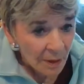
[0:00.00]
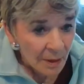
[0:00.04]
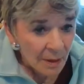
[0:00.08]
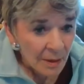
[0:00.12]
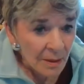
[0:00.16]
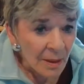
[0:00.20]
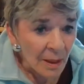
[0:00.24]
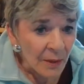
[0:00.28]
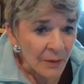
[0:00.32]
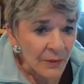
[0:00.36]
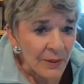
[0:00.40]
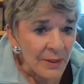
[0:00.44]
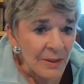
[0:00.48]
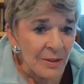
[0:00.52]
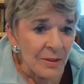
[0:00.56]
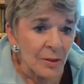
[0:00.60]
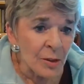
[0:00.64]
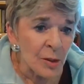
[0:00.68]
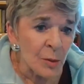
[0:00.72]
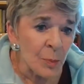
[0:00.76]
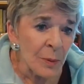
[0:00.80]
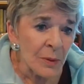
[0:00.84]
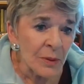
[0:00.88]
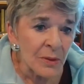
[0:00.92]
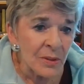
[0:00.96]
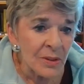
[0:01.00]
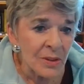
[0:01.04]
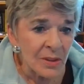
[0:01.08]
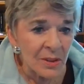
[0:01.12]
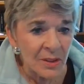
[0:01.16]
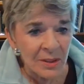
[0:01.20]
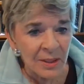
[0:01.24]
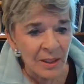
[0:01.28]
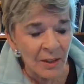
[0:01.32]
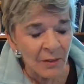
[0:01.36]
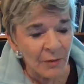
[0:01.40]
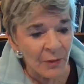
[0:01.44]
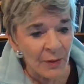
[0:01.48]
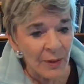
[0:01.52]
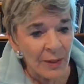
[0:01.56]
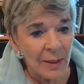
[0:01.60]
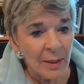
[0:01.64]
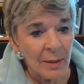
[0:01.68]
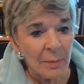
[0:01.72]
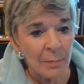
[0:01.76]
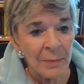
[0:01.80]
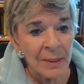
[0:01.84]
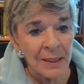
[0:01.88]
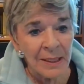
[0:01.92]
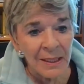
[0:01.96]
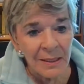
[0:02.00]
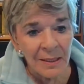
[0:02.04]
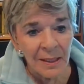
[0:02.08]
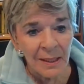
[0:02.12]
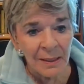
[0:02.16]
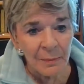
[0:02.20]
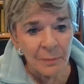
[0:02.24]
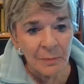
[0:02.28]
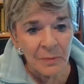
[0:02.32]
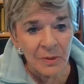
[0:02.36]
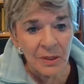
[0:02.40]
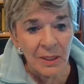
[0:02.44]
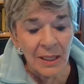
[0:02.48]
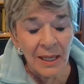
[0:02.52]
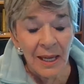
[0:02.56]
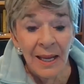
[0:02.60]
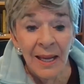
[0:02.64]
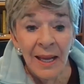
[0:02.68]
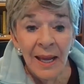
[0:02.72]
Now, these experiences have many names,